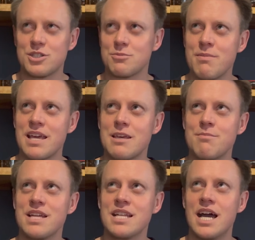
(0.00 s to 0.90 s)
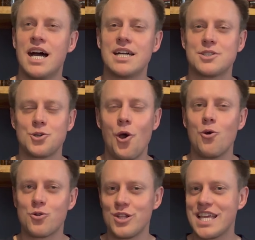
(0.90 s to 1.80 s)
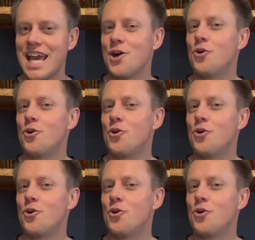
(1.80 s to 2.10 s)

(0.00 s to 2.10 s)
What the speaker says: making me not totally get